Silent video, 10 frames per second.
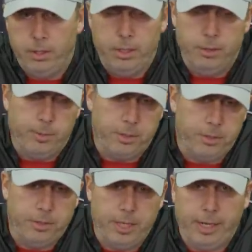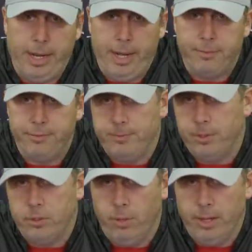and especially in the second half,
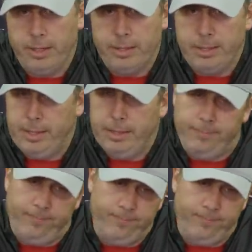28 to 10,